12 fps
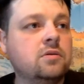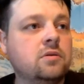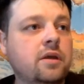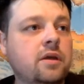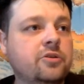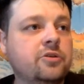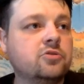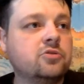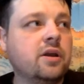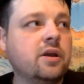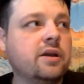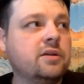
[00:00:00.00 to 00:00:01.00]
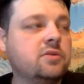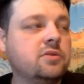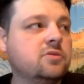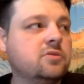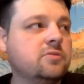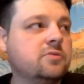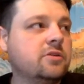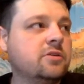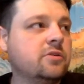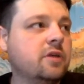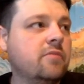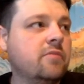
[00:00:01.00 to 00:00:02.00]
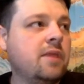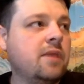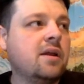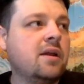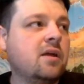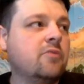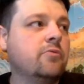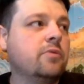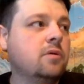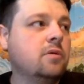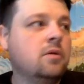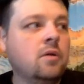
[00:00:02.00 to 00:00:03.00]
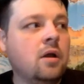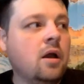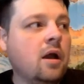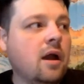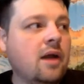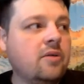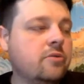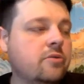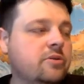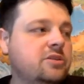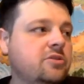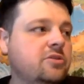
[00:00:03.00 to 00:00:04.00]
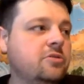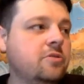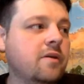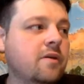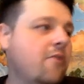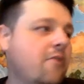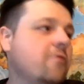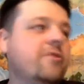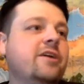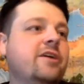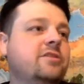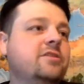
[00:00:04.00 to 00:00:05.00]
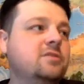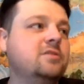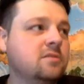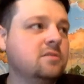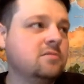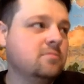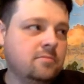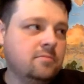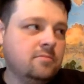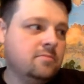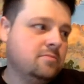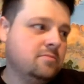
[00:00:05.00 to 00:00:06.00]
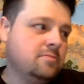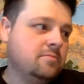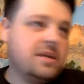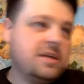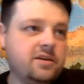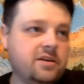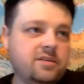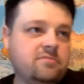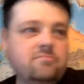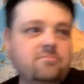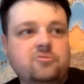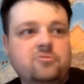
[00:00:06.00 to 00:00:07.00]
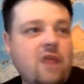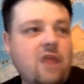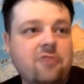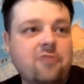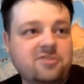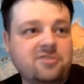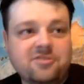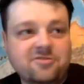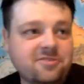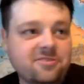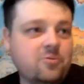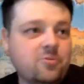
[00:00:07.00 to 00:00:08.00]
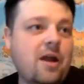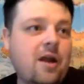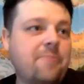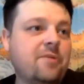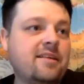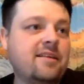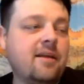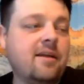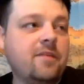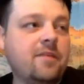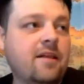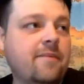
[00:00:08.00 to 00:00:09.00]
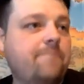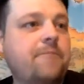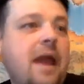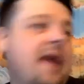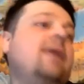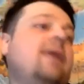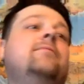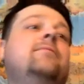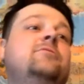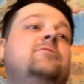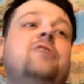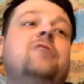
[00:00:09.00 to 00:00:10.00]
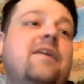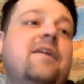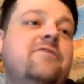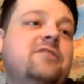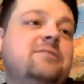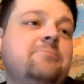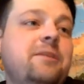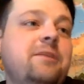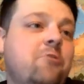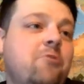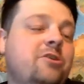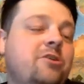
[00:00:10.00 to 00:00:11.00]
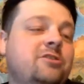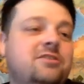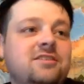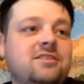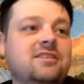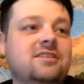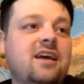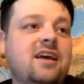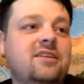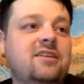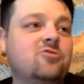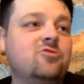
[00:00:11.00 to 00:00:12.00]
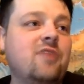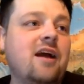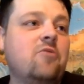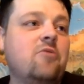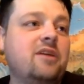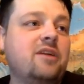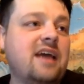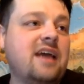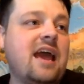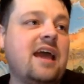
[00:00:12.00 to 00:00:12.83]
and you're trying to do something and you're like, man, I don't know what to do. If only I could make a drought or some crap like that. I'll be like, bam, you have this many points to design a drought attack.